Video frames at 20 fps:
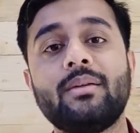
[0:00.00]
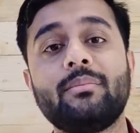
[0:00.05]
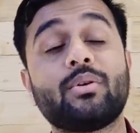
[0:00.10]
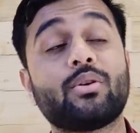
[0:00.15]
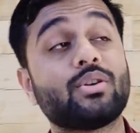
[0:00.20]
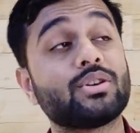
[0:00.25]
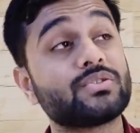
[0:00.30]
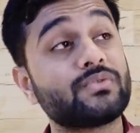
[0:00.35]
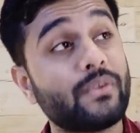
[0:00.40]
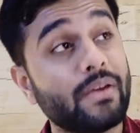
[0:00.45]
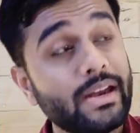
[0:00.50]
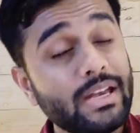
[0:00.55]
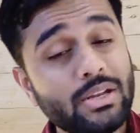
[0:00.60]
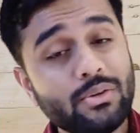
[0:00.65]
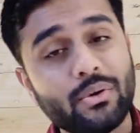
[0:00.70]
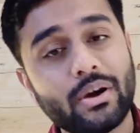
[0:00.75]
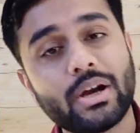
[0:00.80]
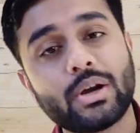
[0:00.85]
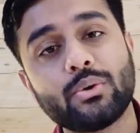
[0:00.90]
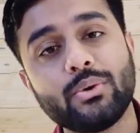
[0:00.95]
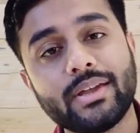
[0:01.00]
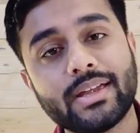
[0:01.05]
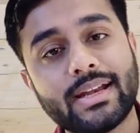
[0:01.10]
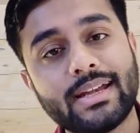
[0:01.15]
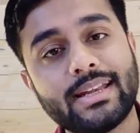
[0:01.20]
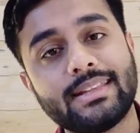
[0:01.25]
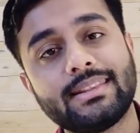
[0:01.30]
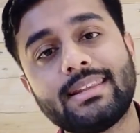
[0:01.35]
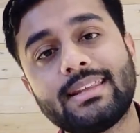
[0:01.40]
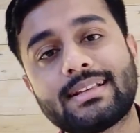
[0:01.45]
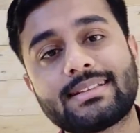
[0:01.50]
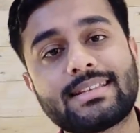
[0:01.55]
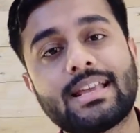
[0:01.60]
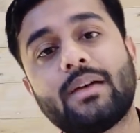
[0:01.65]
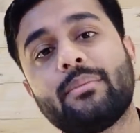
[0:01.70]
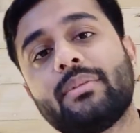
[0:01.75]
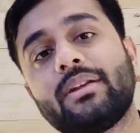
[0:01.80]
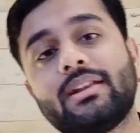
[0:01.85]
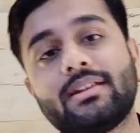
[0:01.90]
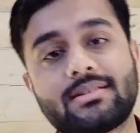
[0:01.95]
Because when you are doing it in the
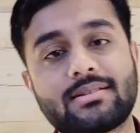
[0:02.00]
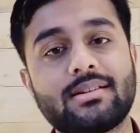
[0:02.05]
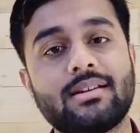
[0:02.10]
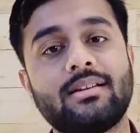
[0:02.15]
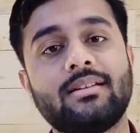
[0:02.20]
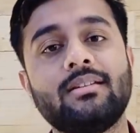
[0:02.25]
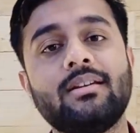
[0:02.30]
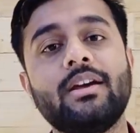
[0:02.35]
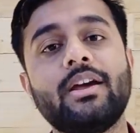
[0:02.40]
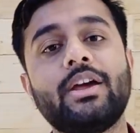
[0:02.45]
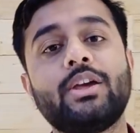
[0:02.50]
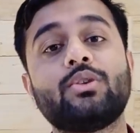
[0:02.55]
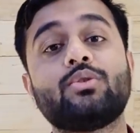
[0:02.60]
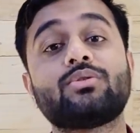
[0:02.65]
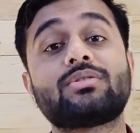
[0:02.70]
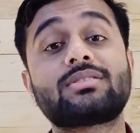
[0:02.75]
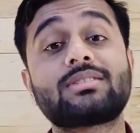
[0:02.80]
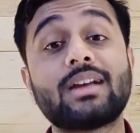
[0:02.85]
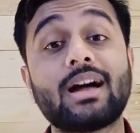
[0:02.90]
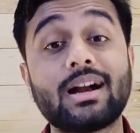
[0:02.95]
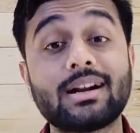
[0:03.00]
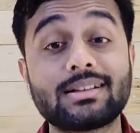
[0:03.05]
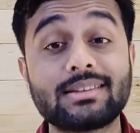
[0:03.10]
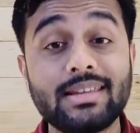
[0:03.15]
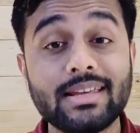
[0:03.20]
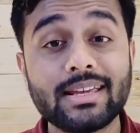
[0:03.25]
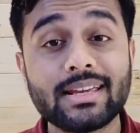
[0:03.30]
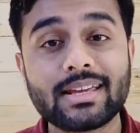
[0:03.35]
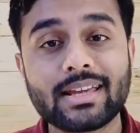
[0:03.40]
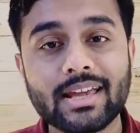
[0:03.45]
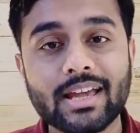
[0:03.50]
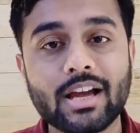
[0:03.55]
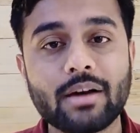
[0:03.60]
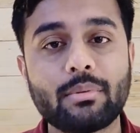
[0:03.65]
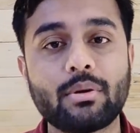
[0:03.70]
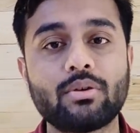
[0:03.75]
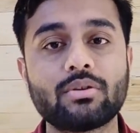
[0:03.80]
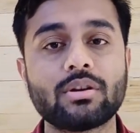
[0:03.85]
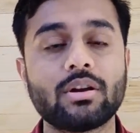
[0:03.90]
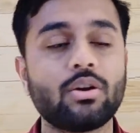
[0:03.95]
examination, you start thinking
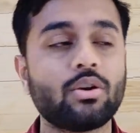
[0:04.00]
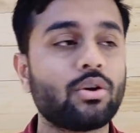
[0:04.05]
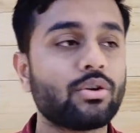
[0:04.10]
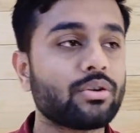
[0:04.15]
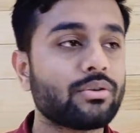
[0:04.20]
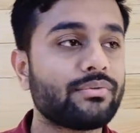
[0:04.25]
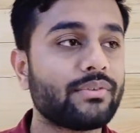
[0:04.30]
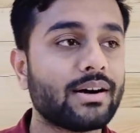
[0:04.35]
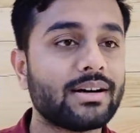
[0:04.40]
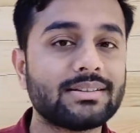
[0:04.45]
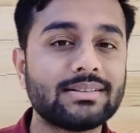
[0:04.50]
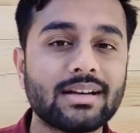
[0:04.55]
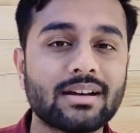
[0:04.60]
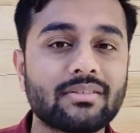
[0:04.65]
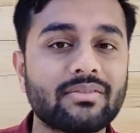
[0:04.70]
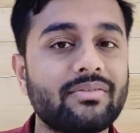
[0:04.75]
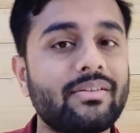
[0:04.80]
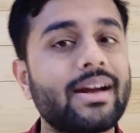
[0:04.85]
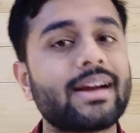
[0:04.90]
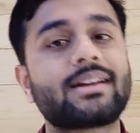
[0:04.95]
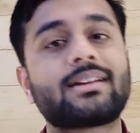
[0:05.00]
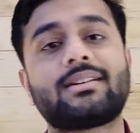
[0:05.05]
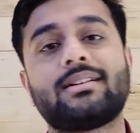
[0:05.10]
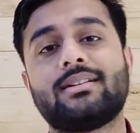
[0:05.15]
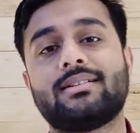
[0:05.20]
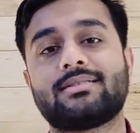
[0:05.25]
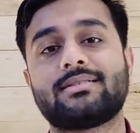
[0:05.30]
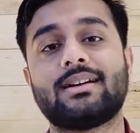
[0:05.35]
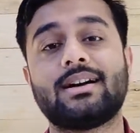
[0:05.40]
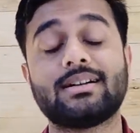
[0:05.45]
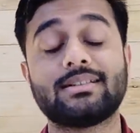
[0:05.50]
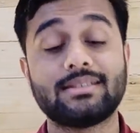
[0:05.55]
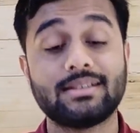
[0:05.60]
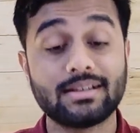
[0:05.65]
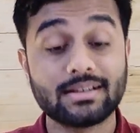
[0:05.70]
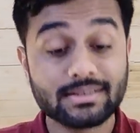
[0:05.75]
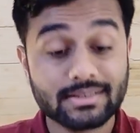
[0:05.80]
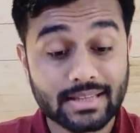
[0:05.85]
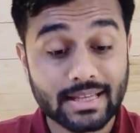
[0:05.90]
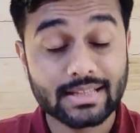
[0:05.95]
about a lot of other factors
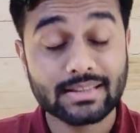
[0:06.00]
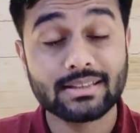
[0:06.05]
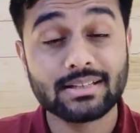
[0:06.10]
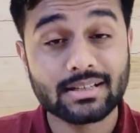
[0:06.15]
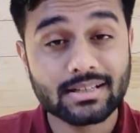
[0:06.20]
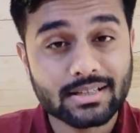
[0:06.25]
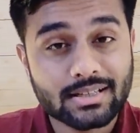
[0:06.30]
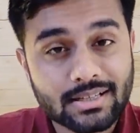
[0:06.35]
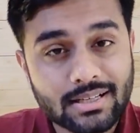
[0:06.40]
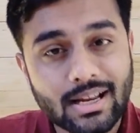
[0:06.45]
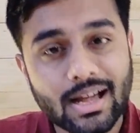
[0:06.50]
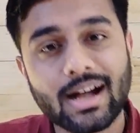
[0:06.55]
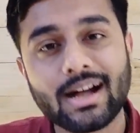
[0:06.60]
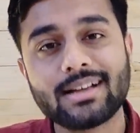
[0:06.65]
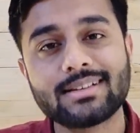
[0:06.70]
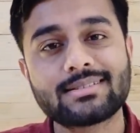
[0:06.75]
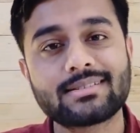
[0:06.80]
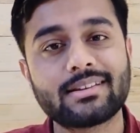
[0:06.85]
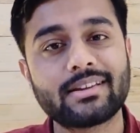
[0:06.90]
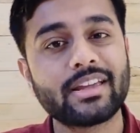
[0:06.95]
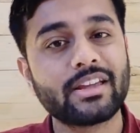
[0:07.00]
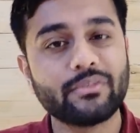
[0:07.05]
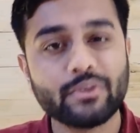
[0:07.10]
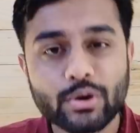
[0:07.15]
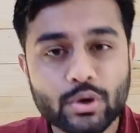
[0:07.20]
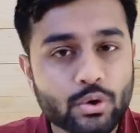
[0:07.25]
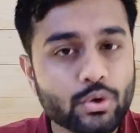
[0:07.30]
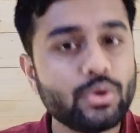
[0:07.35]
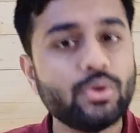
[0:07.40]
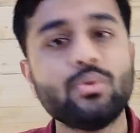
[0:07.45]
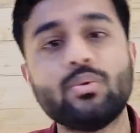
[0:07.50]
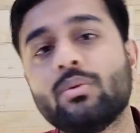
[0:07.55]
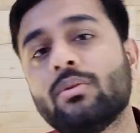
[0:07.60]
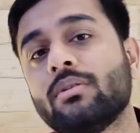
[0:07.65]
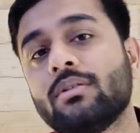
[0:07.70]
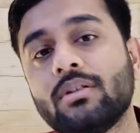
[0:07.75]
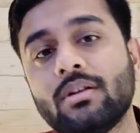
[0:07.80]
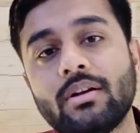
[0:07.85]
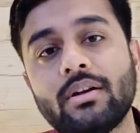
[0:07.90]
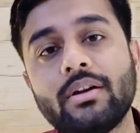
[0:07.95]
other than the task given to you.